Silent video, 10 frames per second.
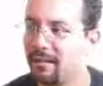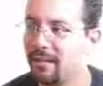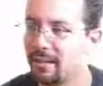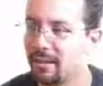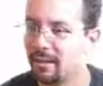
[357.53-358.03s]

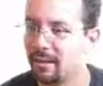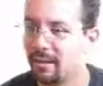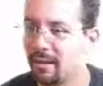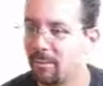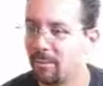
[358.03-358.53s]
had this
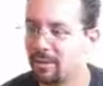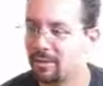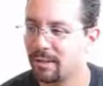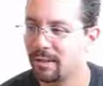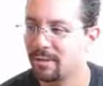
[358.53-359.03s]
one
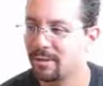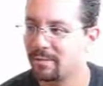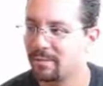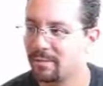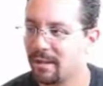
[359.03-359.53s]
trick
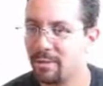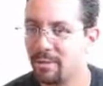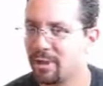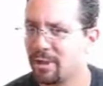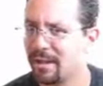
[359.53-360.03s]
that he
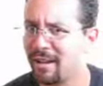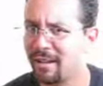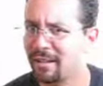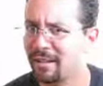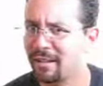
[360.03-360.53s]
would show me
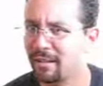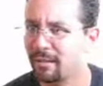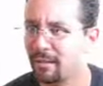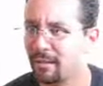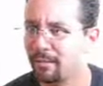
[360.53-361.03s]

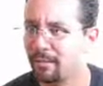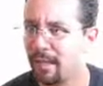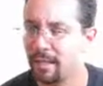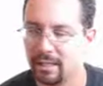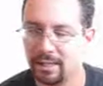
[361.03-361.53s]
constantly.
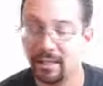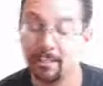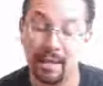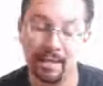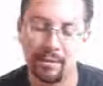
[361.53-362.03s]

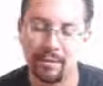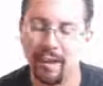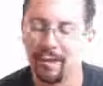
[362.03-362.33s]
He'd make it into a